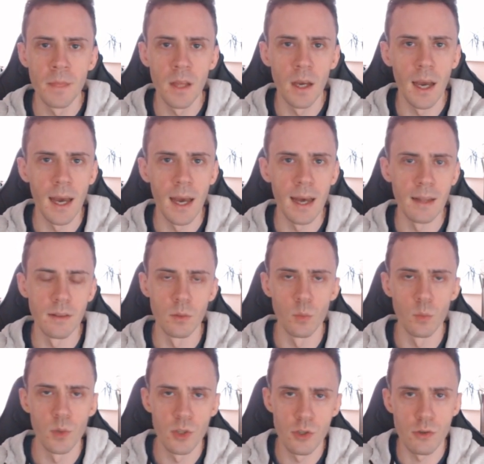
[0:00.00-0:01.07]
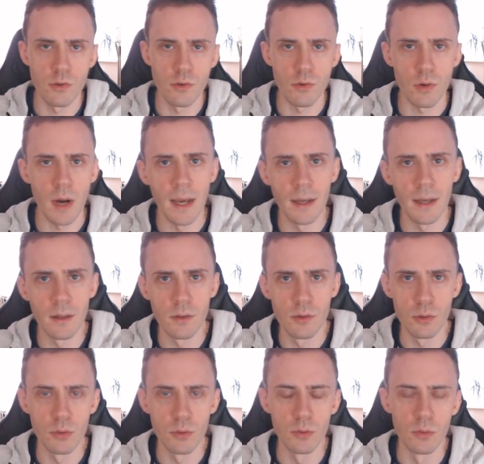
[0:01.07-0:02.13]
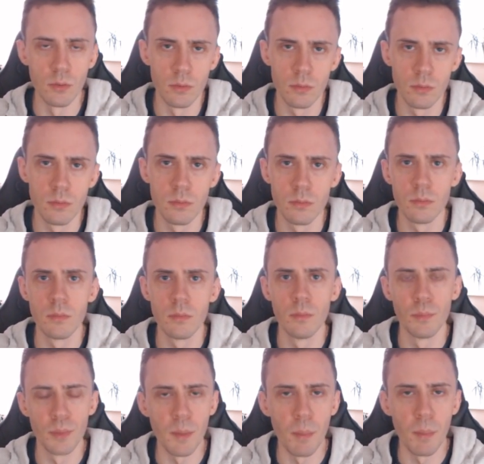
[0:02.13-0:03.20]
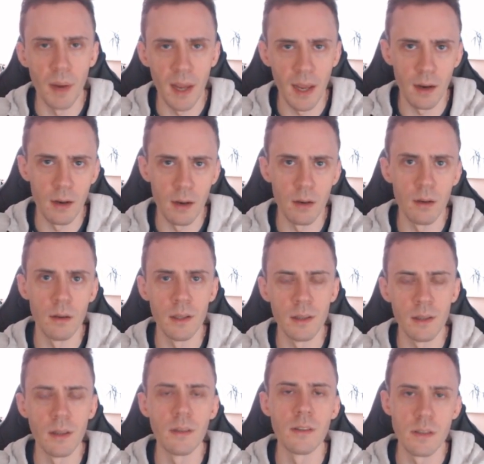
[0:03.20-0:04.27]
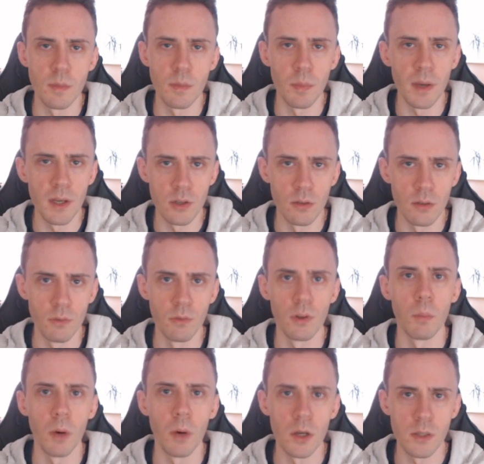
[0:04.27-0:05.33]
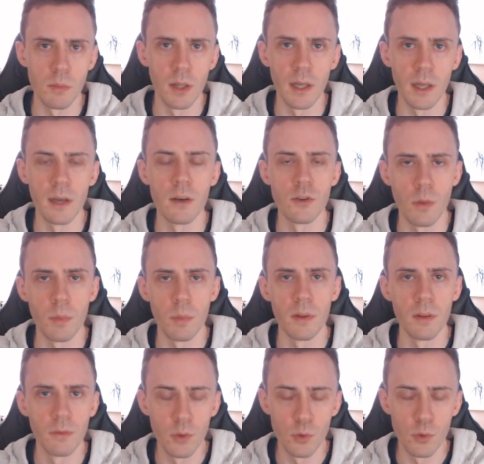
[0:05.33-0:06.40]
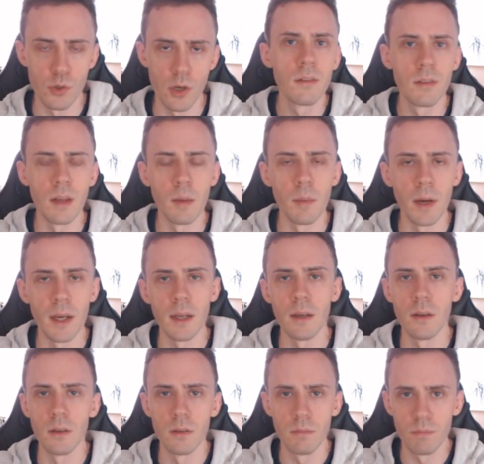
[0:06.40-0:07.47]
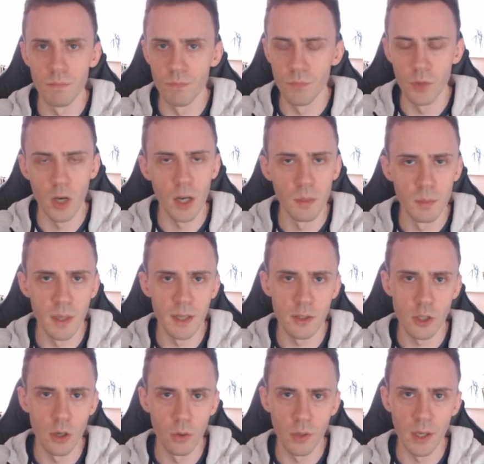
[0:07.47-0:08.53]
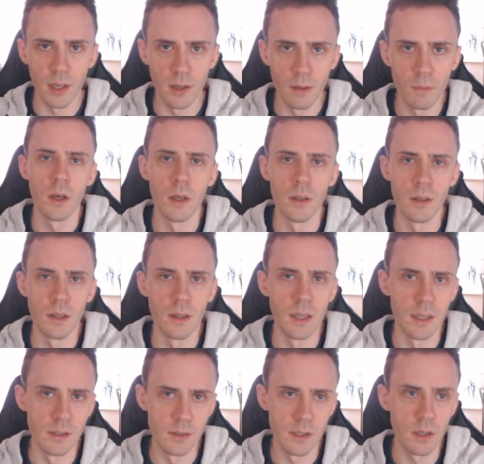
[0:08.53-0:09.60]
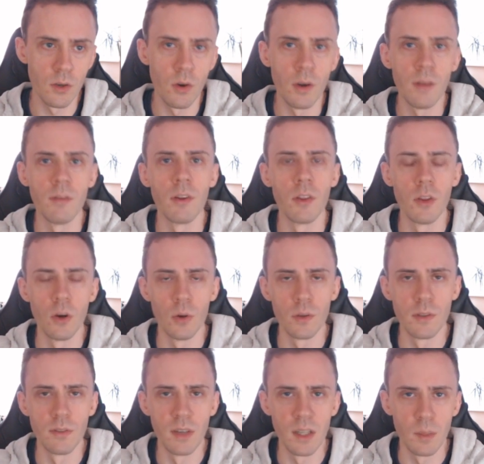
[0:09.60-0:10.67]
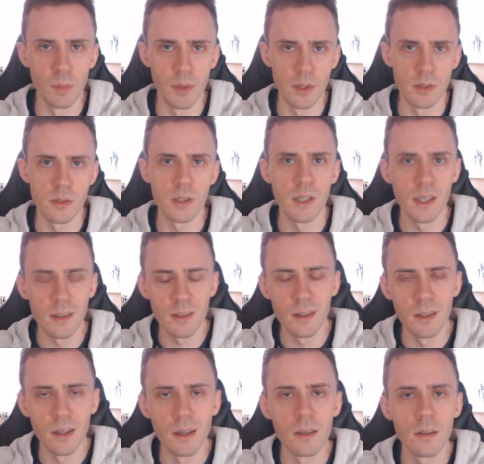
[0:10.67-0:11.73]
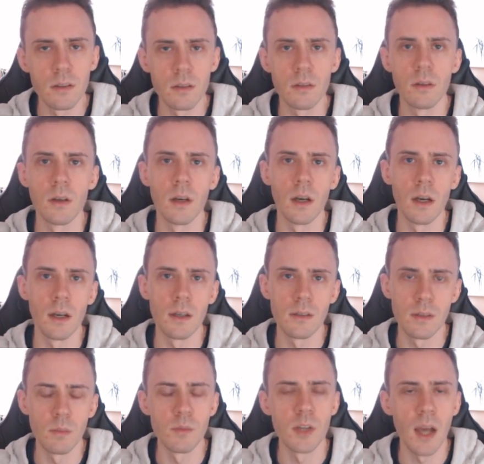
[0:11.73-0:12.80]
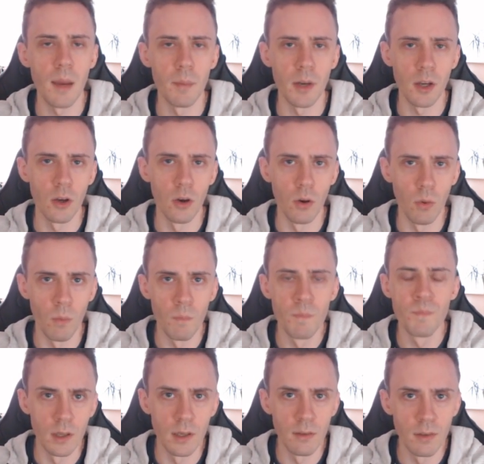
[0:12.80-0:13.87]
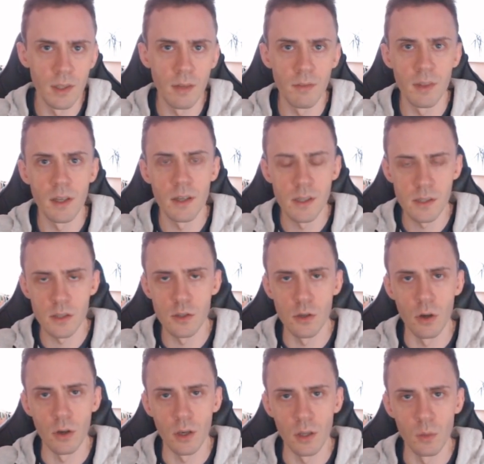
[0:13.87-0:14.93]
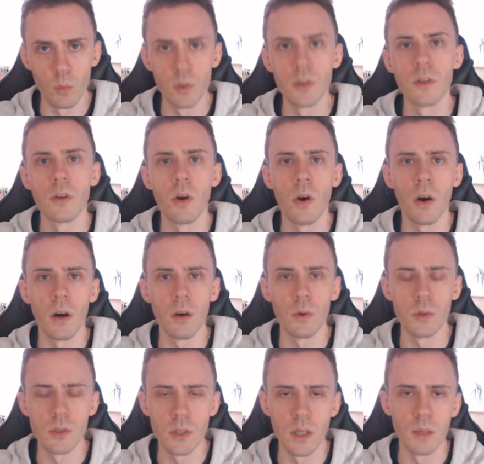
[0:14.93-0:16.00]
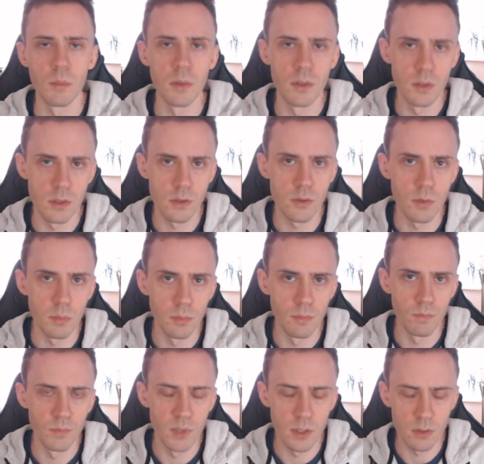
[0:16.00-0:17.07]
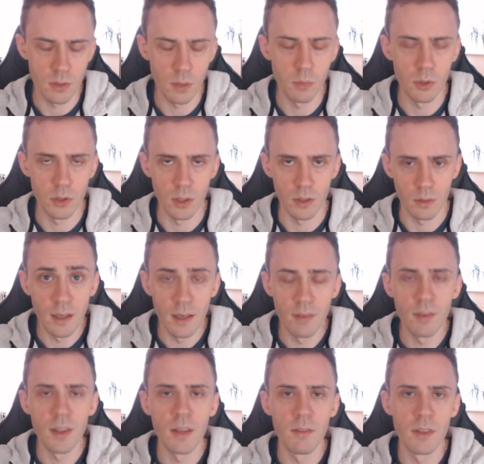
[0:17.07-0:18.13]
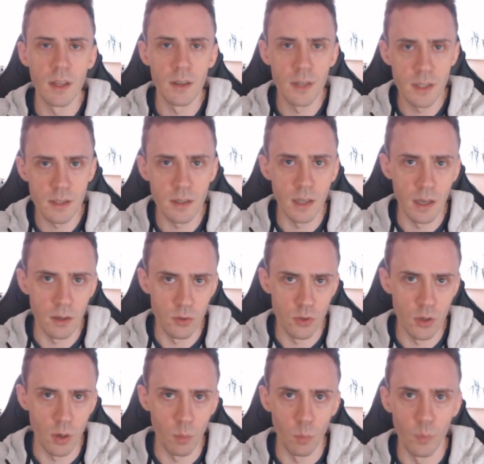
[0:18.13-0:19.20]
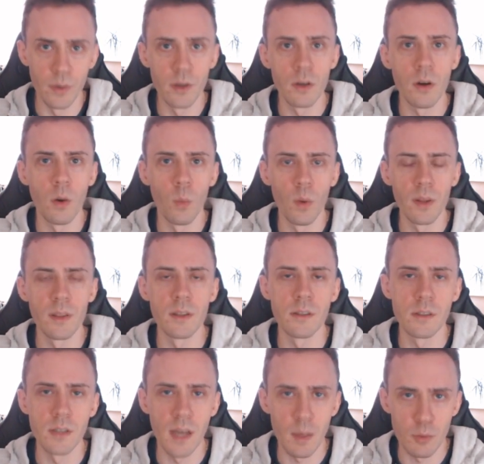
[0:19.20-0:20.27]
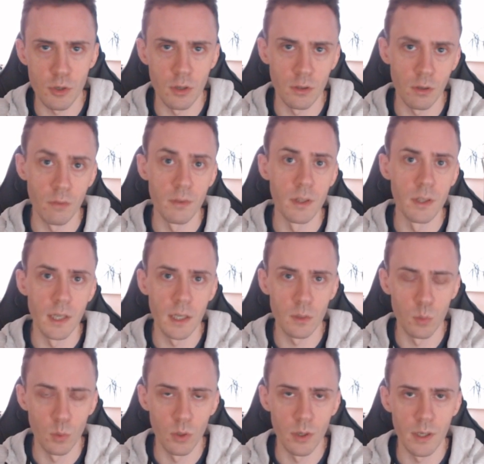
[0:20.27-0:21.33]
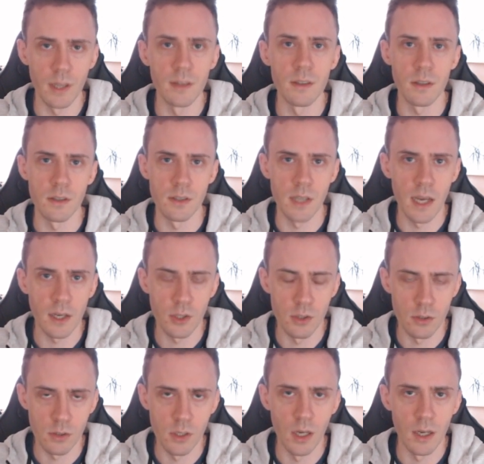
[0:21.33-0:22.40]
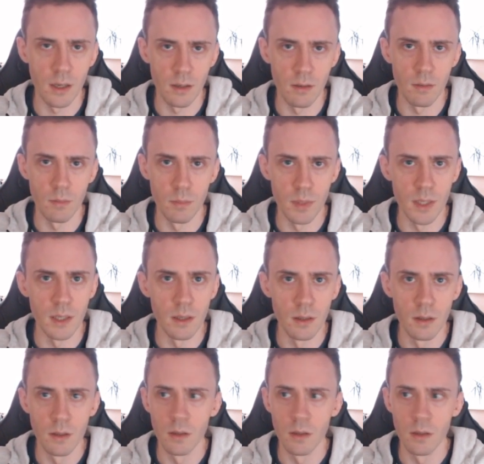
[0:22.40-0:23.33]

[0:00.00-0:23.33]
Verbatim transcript: and we're just trying to prepare in anticipation for the possible airdrop in the future. There may not be a token in LayerZero even though developers hinted it uh, some time ago. Even if there is a token, we don't know how it's going to be distrib distributed. Even if there is an airdrop, we know when the snapshot of the network and transactions gonna be.